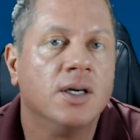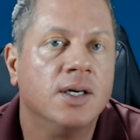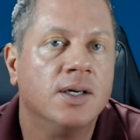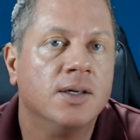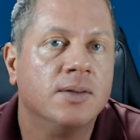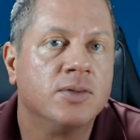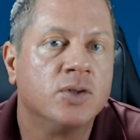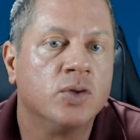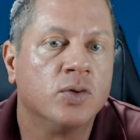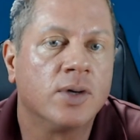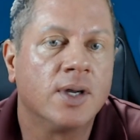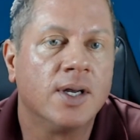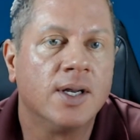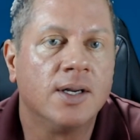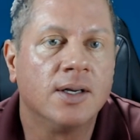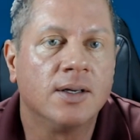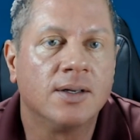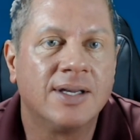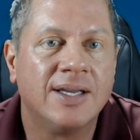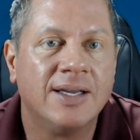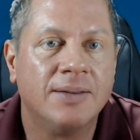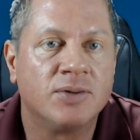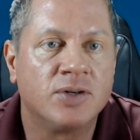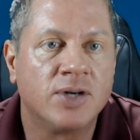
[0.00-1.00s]
um, so we'll kind
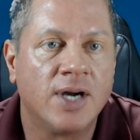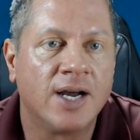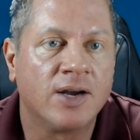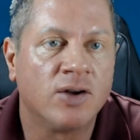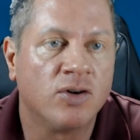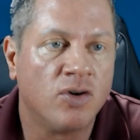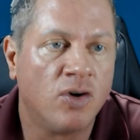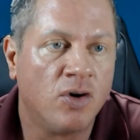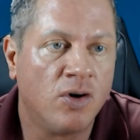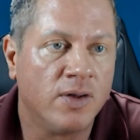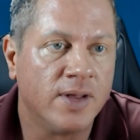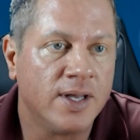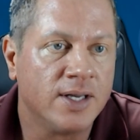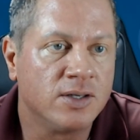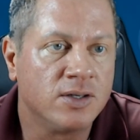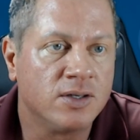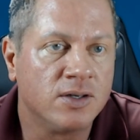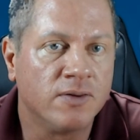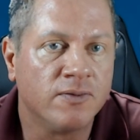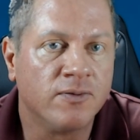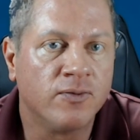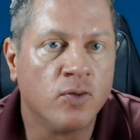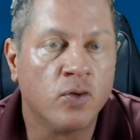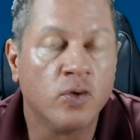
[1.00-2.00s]
of keep track on all that
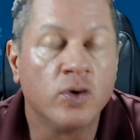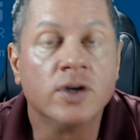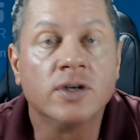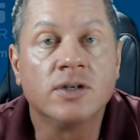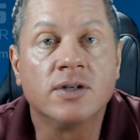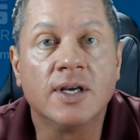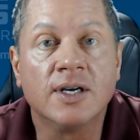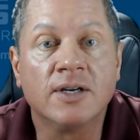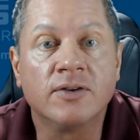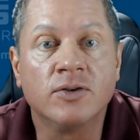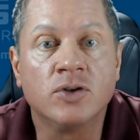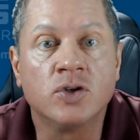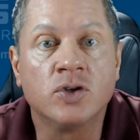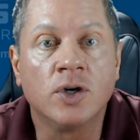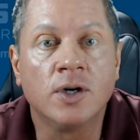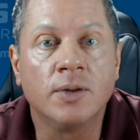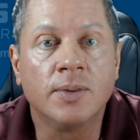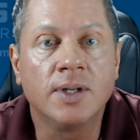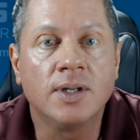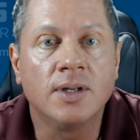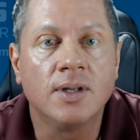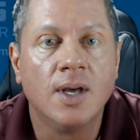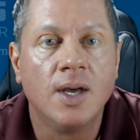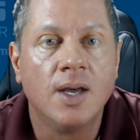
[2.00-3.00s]
stuff for you. So thanks for
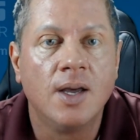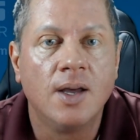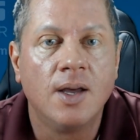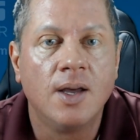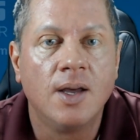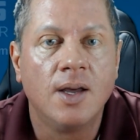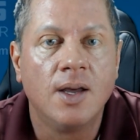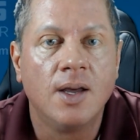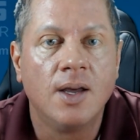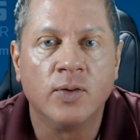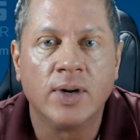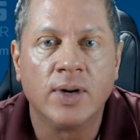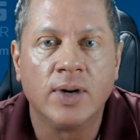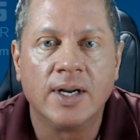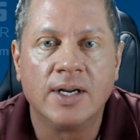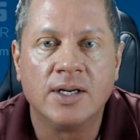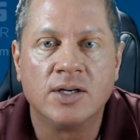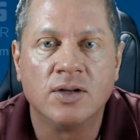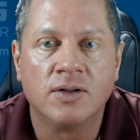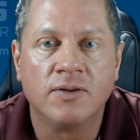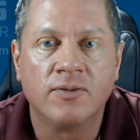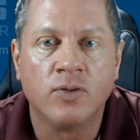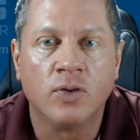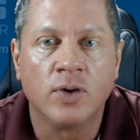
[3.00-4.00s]
joining me. Uh, we're
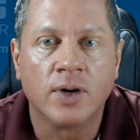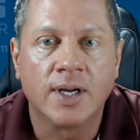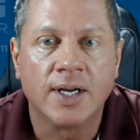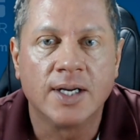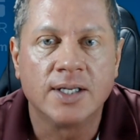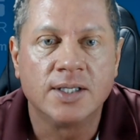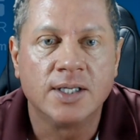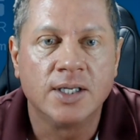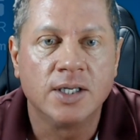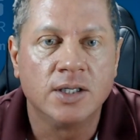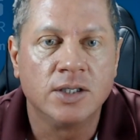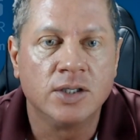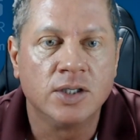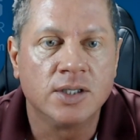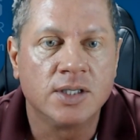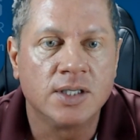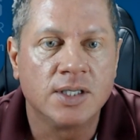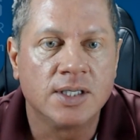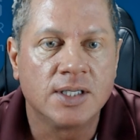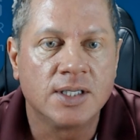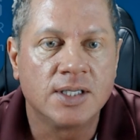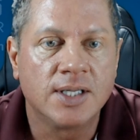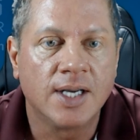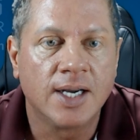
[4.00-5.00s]
getting to the forecast here in
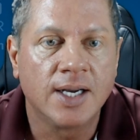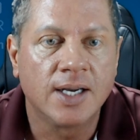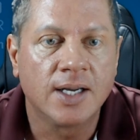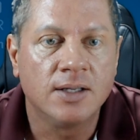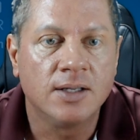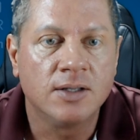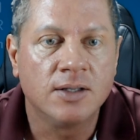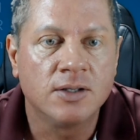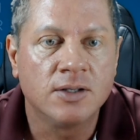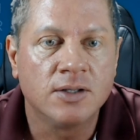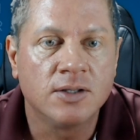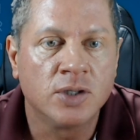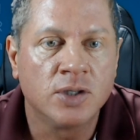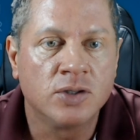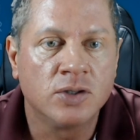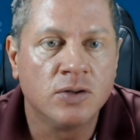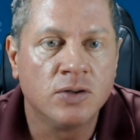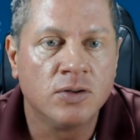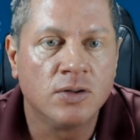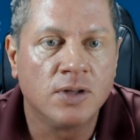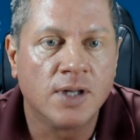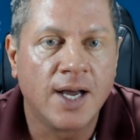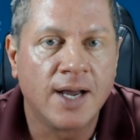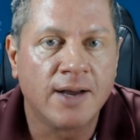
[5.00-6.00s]
just a second, so make
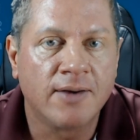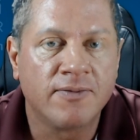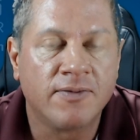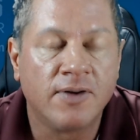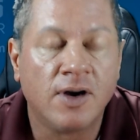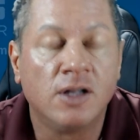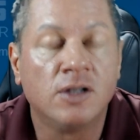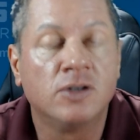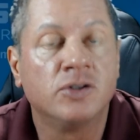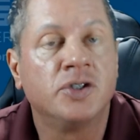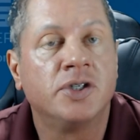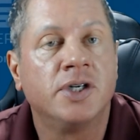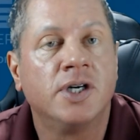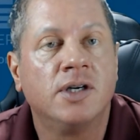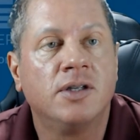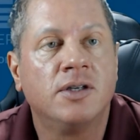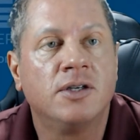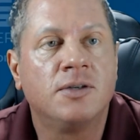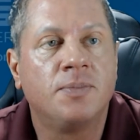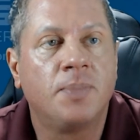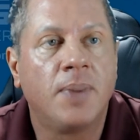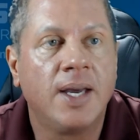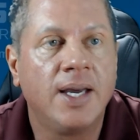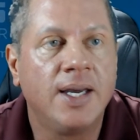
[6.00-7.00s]
sure you like, follow, share
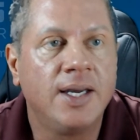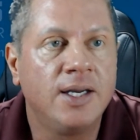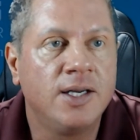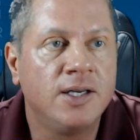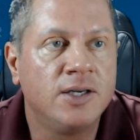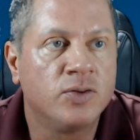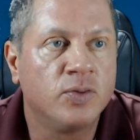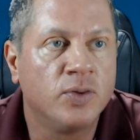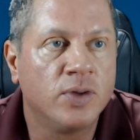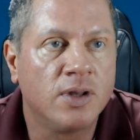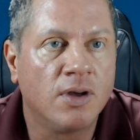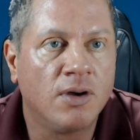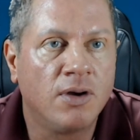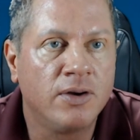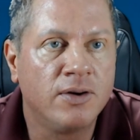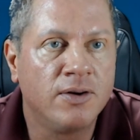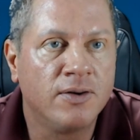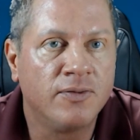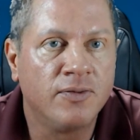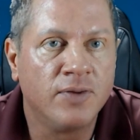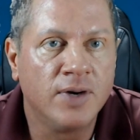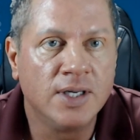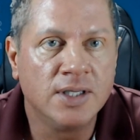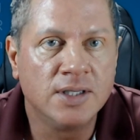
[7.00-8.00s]
this page with all
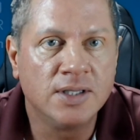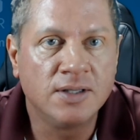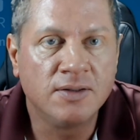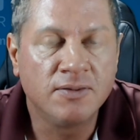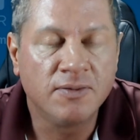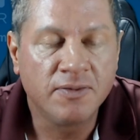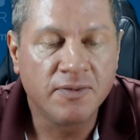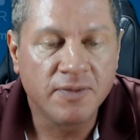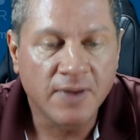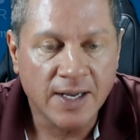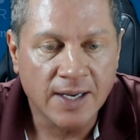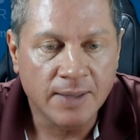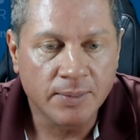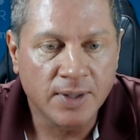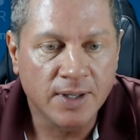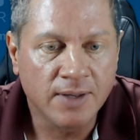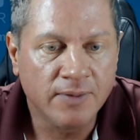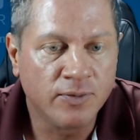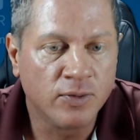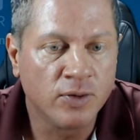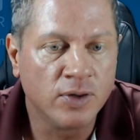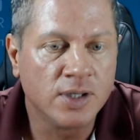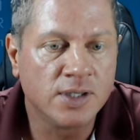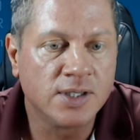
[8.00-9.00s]
your friends and
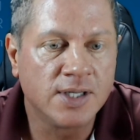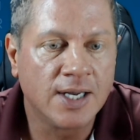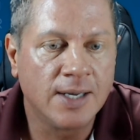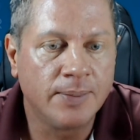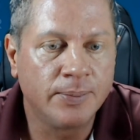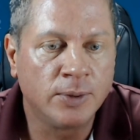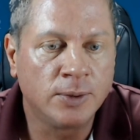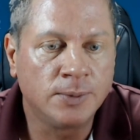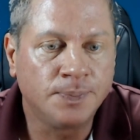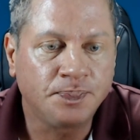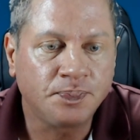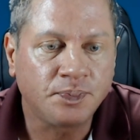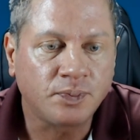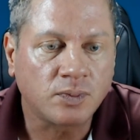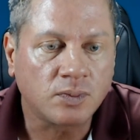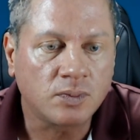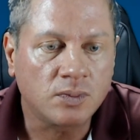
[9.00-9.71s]
family, for example.